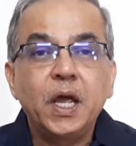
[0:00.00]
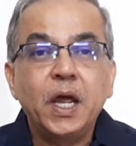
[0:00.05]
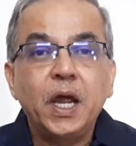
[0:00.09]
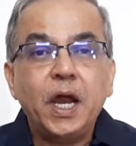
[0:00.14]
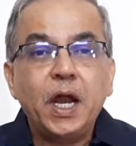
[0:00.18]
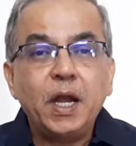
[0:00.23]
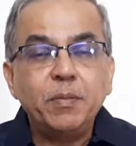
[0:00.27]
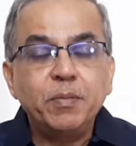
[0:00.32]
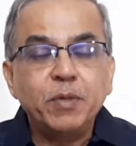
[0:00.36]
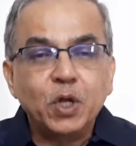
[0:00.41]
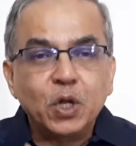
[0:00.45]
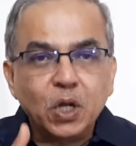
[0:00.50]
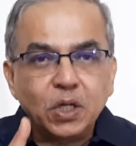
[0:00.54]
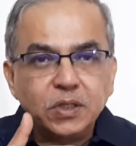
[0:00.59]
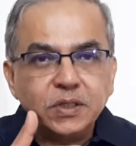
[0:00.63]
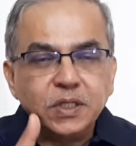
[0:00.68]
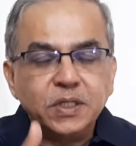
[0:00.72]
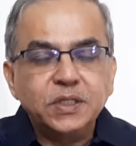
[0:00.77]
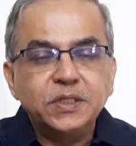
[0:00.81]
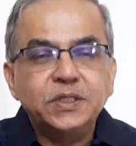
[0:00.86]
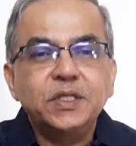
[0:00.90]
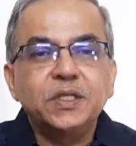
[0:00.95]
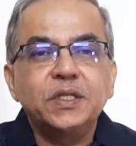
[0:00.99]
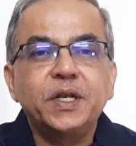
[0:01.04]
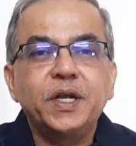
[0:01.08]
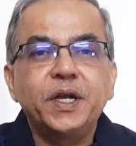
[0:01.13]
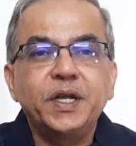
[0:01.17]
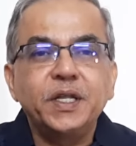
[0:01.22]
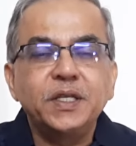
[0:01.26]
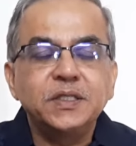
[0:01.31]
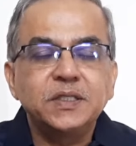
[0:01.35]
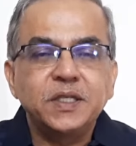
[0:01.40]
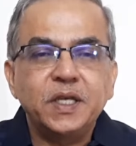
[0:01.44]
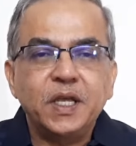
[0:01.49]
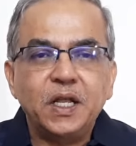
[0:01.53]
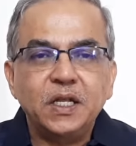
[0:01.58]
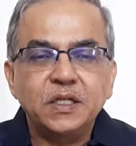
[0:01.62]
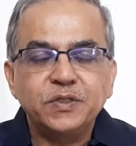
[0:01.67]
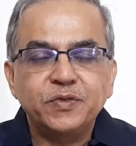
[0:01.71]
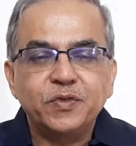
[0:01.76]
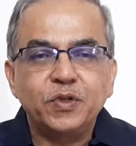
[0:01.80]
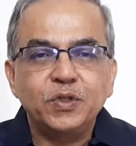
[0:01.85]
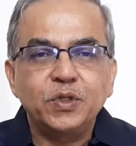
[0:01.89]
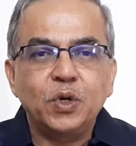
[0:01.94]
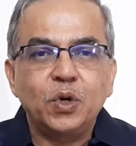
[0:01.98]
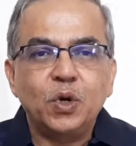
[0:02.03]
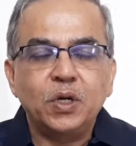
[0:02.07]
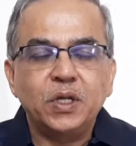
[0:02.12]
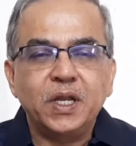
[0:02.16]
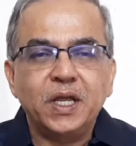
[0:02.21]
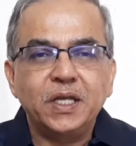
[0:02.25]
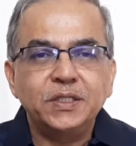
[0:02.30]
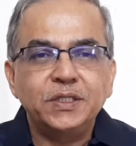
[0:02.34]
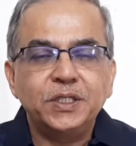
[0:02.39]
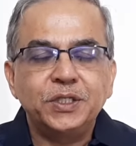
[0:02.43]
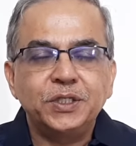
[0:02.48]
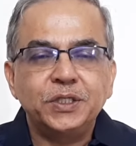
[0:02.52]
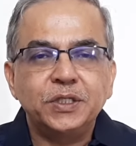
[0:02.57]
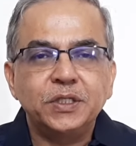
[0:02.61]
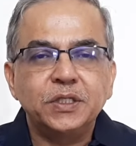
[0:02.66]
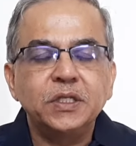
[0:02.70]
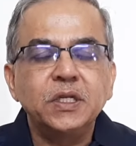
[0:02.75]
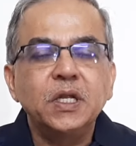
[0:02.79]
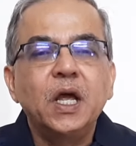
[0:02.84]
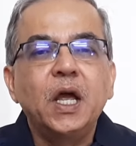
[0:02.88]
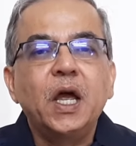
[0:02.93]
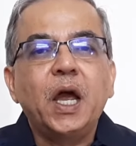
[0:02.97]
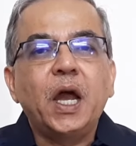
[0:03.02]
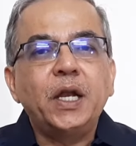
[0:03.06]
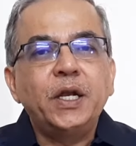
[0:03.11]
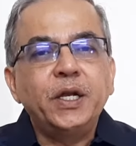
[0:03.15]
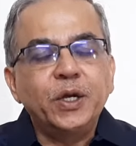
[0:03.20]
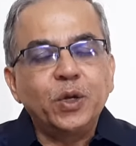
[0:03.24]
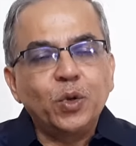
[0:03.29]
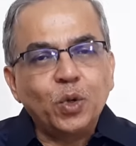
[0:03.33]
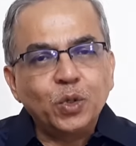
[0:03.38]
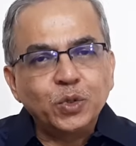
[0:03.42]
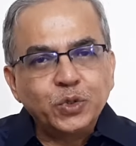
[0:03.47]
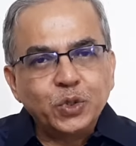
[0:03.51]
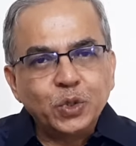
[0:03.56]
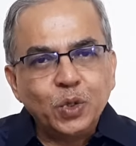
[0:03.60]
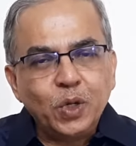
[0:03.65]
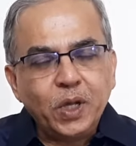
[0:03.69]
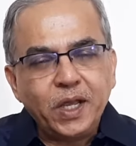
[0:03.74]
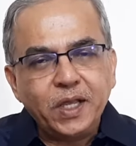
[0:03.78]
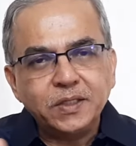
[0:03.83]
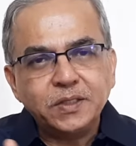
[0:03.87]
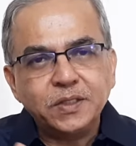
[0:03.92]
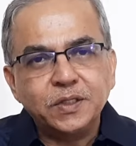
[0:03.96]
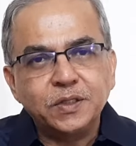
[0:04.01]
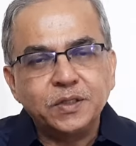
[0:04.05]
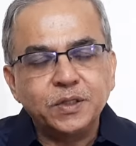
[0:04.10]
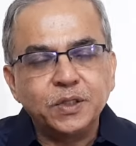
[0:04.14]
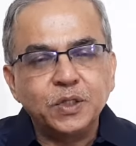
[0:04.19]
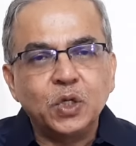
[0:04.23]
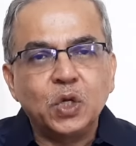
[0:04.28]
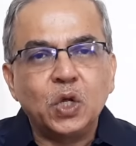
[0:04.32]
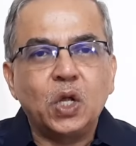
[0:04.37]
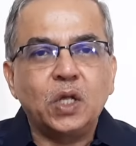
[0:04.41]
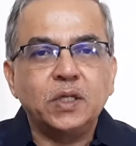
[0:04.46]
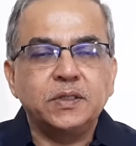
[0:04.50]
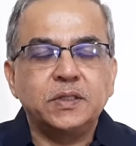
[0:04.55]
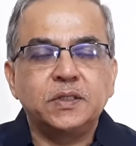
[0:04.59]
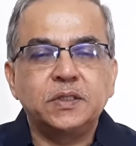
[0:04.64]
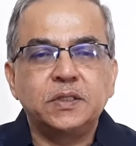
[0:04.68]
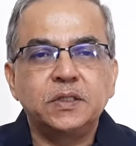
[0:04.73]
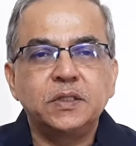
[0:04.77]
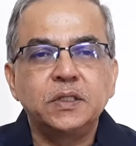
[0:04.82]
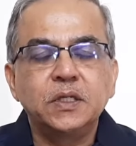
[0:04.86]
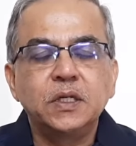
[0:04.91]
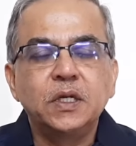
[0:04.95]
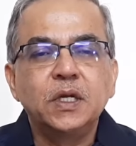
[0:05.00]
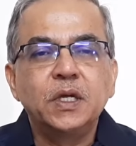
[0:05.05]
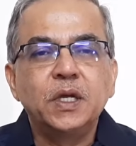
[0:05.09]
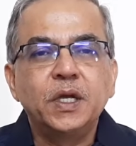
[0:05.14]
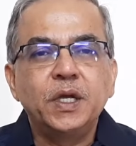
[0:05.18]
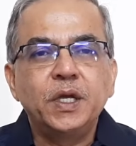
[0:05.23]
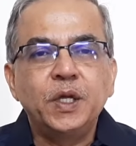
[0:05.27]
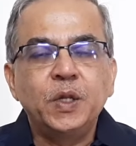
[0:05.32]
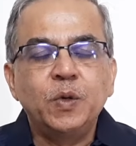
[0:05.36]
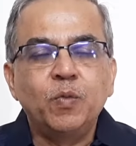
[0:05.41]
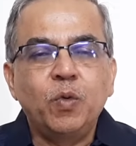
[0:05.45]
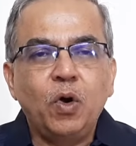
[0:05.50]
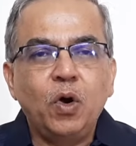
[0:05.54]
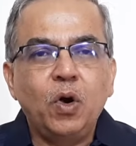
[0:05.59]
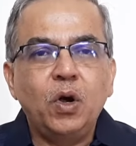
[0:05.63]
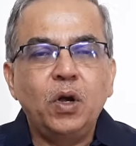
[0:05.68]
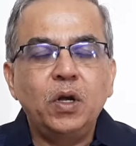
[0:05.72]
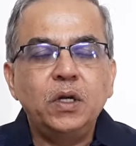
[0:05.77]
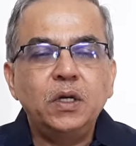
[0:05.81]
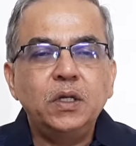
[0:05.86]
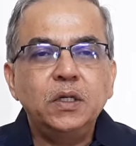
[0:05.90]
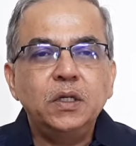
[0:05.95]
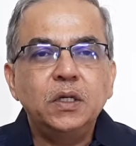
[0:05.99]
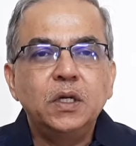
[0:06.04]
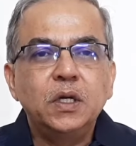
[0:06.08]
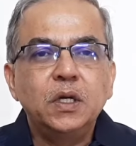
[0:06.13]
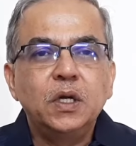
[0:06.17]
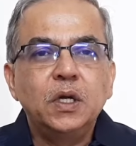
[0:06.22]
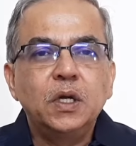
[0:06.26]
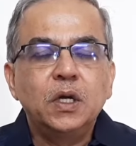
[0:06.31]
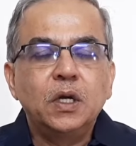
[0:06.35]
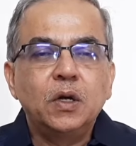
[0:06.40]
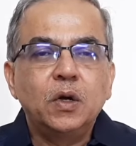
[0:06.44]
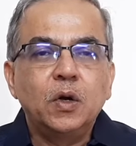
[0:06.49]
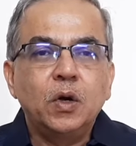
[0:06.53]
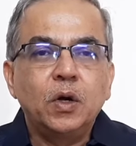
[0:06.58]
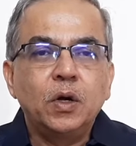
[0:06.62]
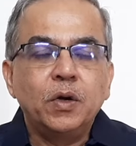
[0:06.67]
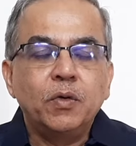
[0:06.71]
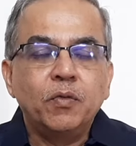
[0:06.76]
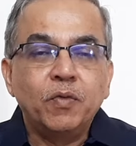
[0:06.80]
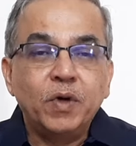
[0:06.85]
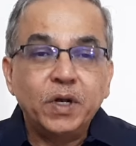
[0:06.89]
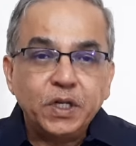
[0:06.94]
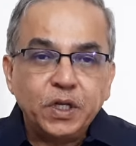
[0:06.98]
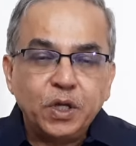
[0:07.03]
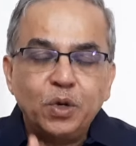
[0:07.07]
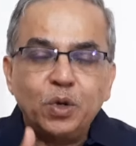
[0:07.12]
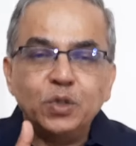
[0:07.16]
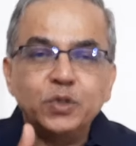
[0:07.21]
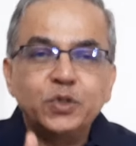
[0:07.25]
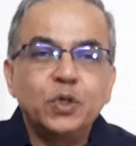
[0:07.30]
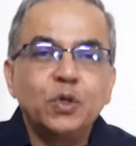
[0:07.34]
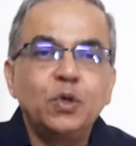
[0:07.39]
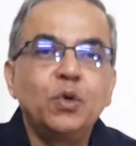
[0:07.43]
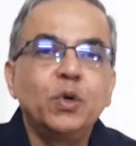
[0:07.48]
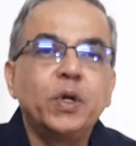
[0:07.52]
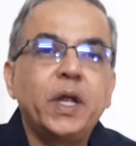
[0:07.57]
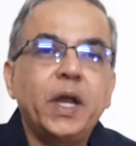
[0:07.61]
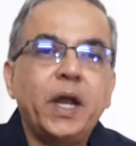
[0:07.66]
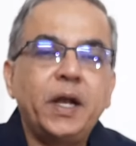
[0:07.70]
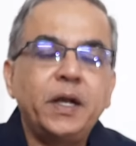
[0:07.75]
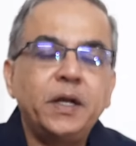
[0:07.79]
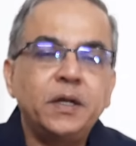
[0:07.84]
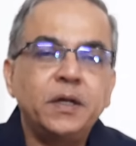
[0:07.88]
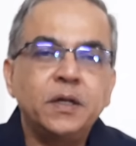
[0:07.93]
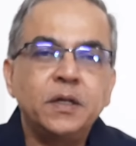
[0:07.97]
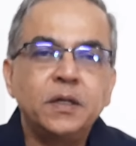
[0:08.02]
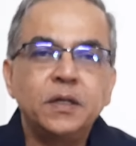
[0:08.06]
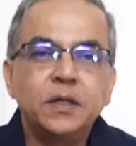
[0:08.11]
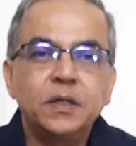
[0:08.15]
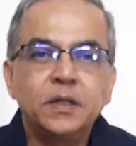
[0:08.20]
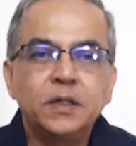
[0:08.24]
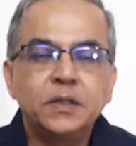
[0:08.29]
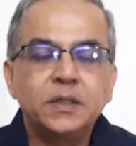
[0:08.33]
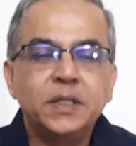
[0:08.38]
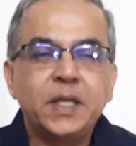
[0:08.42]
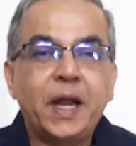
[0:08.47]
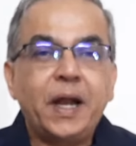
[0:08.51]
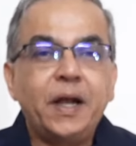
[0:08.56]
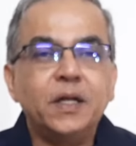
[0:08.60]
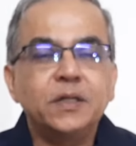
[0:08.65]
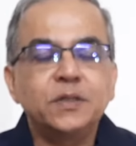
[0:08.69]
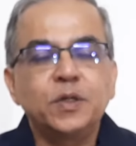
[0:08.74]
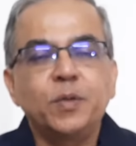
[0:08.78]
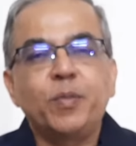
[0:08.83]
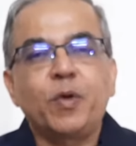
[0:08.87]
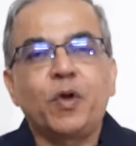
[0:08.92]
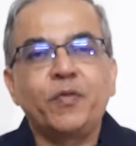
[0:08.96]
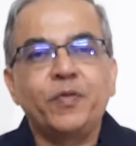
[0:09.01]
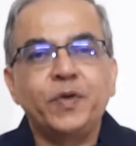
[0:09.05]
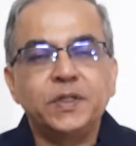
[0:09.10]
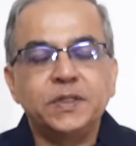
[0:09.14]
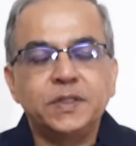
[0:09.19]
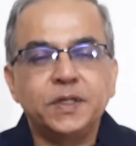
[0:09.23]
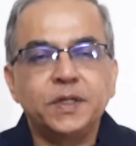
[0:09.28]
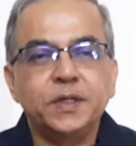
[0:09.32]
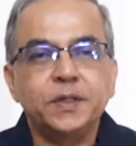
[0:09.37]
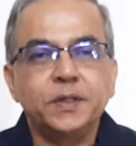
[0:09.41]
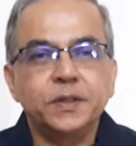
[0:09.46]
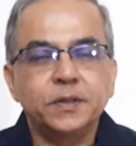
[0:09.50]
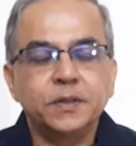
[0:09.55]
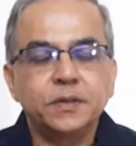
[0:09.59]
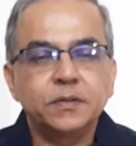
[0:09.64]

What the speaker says: And because it is generating sales for the organization and it also has certain costs involved, one can also look at that as a profit center.